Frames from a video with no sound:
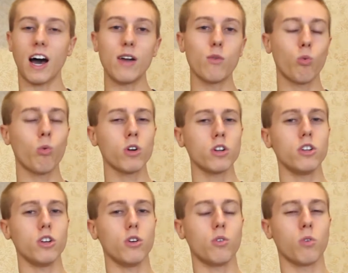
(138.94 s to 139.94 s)
I
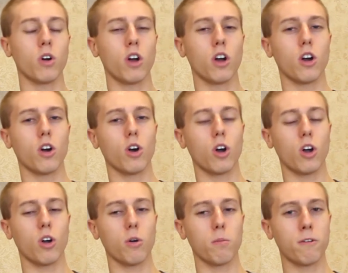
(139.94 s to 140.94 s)
warn you,
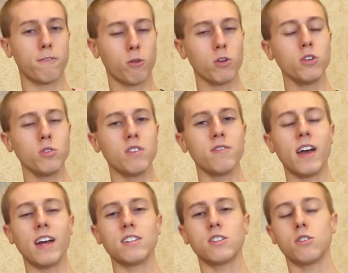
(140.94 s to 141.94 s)
before you
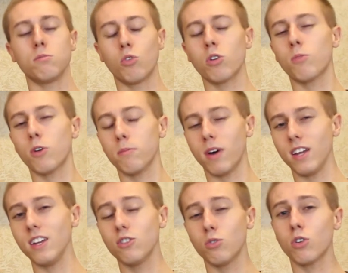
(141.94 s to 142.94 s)
invest more and more
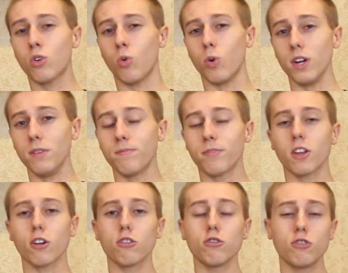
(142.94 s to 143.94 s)
money into a coin,
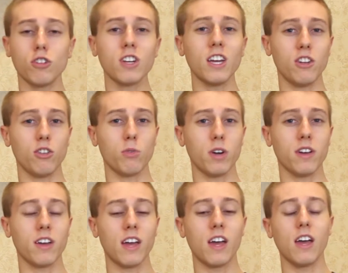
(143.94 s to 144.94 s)
look into
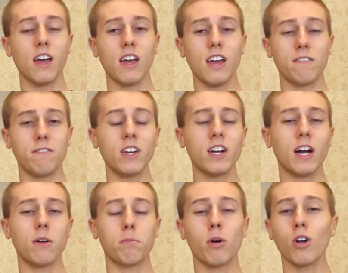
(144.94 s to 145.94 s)
it and figure
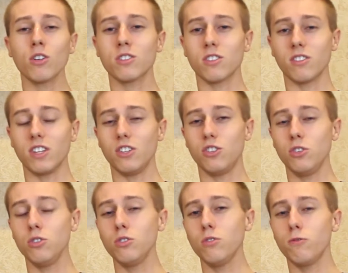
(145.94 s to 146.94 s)
out personally,
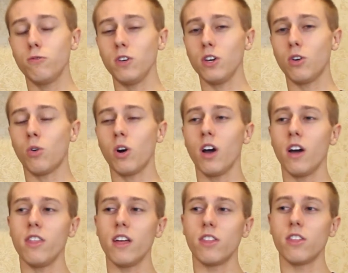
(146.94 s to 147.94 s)
do you feel
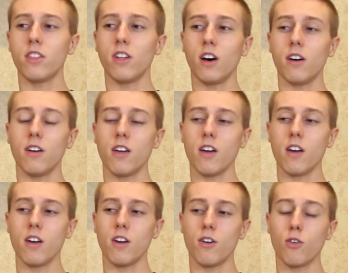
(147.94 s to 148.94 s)
that
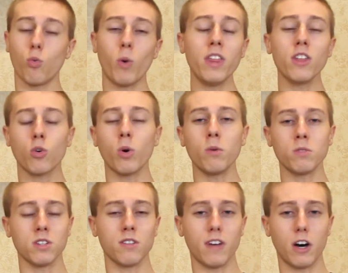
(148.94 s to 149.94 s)
the way the coin
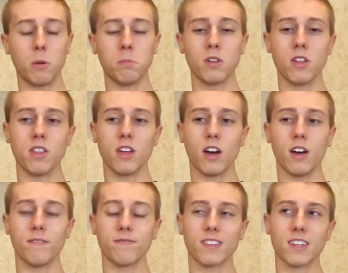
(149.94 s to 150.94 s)
was developed,
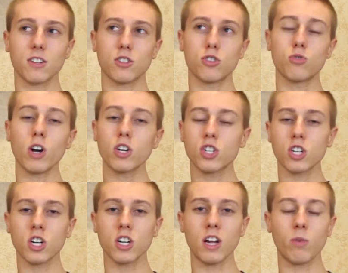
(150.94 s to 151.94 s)
the
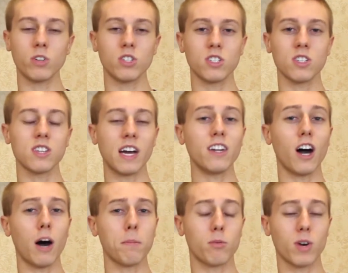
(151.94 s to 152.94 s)
structure in which it's designed
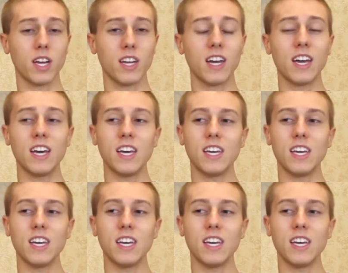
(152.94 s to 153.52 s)
to operate,